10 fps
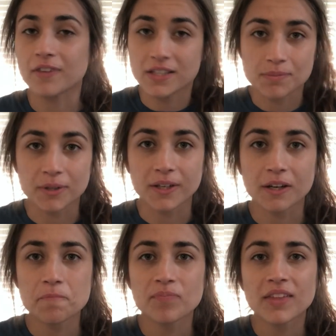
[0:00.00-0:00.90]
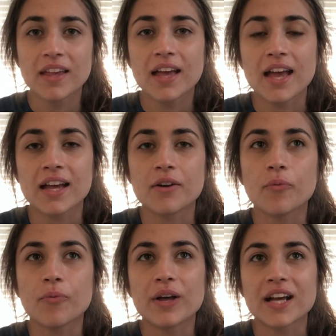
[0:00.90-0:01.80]
Facebook. And
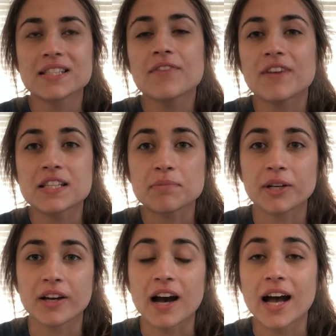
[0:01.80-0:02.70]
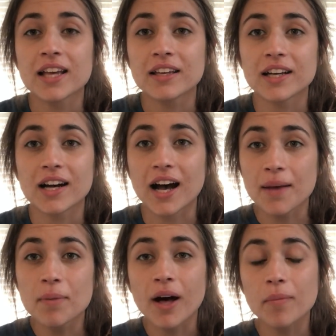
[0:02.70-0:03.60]
when I say Facebook, I
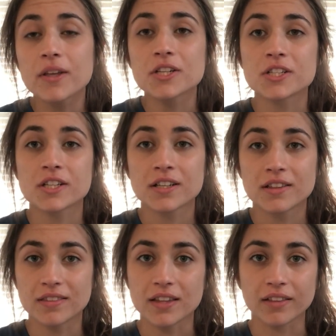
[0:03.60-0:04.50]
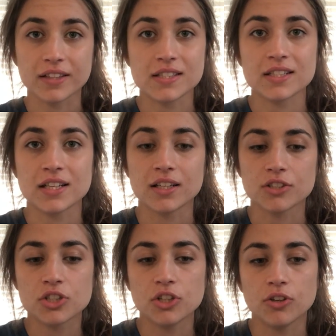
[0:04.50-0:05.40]
publish the
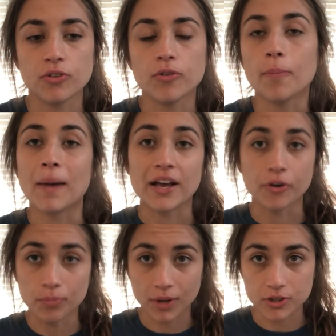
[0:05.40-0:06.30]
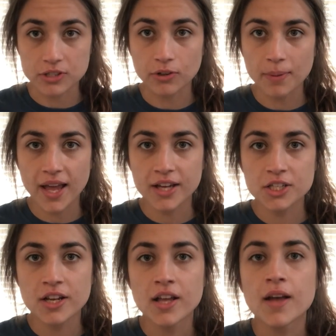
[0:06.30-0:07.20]
listing to my own personal
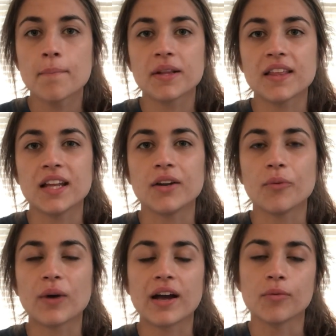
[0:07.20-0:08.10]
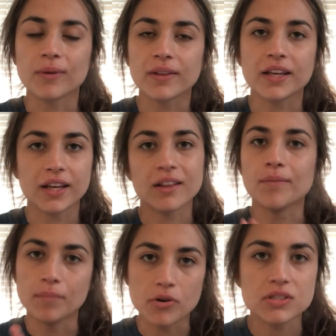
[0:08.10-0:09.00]
page, but then where I really
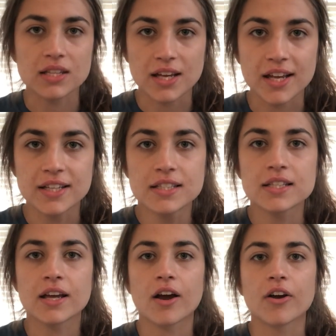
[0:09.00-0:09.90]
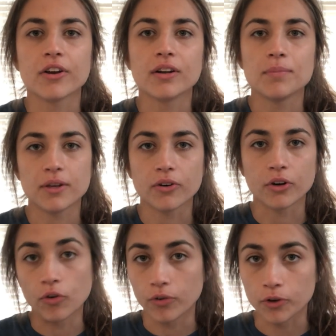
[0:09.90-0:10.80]
get most of the hits are going to be
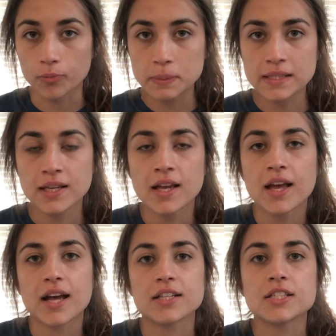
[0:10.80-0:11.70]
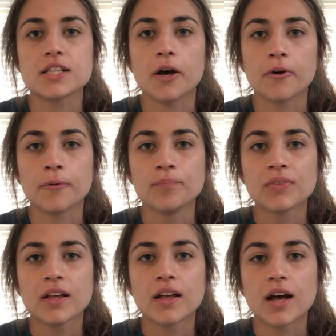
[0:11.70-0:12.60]
on groups. And so
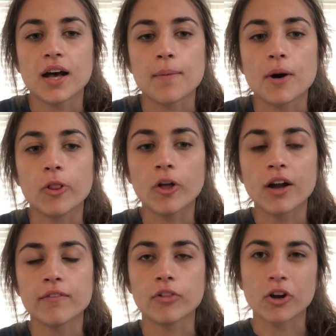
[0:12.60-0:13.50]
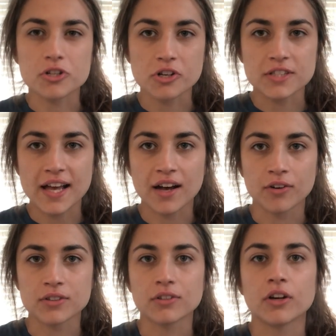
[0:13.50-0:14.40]
a lot of larger
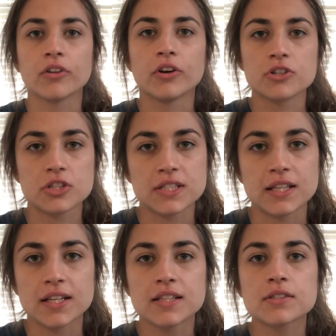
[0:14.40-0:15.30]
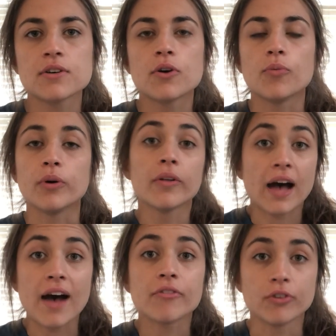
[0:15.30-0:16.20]
towns, a lot of larger cities will
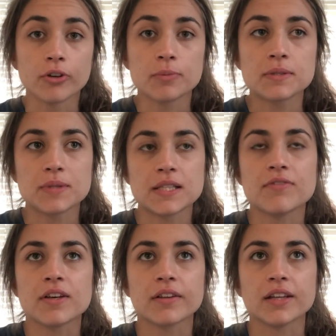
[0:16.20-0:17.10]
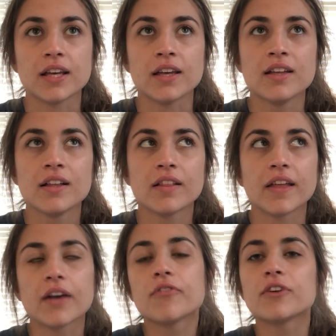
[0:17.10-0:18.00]
have groups specifically,
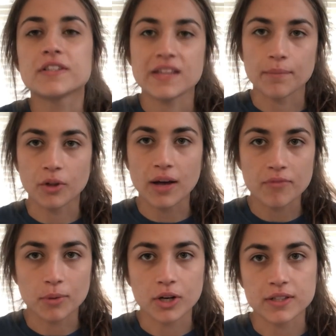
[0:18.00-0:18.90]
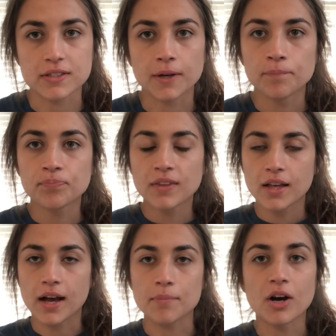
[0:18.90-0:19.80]
like for example, I'm from Arkansas.
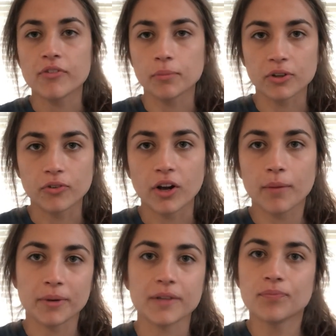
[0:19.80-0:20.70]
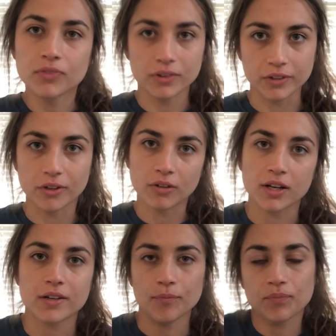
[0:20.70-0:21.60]
I'm not from Little Rock, but Little
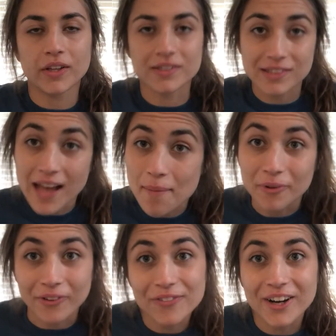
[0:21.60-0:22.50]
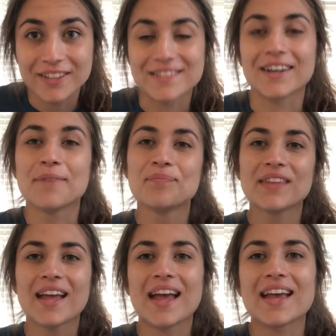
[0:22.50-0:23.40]
Rock is the capital of Arkansas.
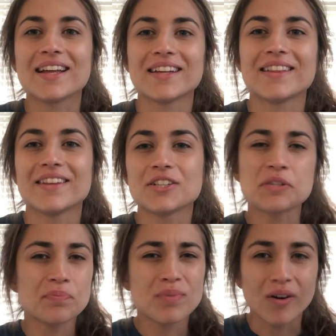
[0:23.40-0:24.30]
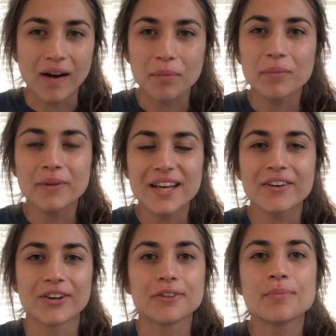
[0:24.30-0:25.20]
And there's probably
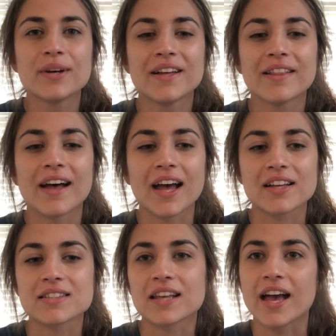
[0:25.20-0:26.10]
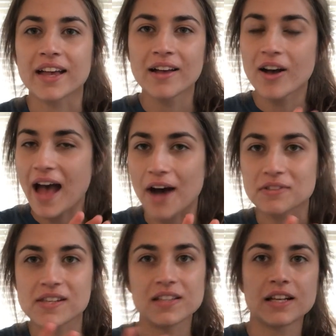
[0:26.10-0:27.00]
a group that is like
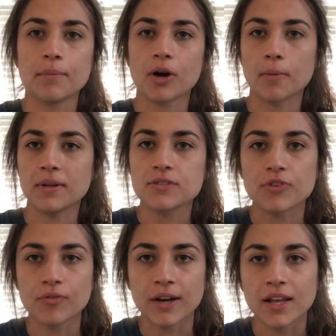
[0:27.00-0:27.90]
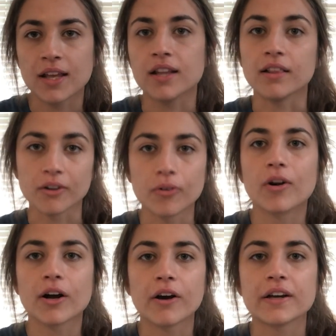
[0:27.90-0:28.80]
houses and apartments for rent in Little
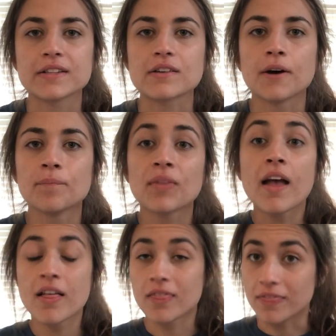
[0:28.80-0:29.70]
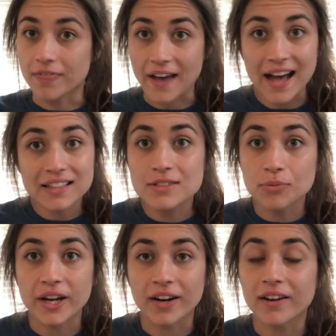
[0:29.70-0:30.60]
Rock, Arkansas.
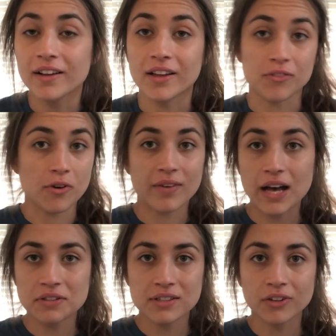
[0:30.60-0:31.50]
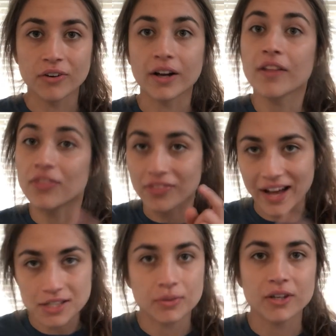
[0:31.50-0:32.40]
That's where, if you have a house in Little Rock,
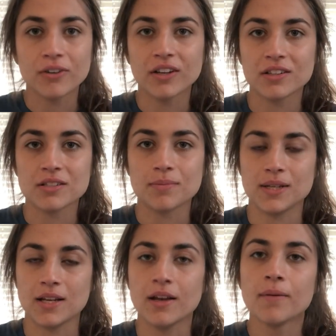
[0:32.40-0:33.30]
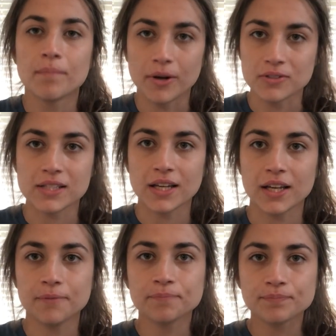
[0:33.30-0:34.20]
that's where you need to be posting
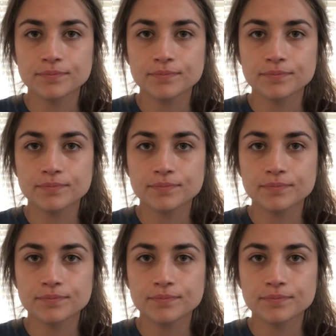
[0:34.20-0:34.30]
it.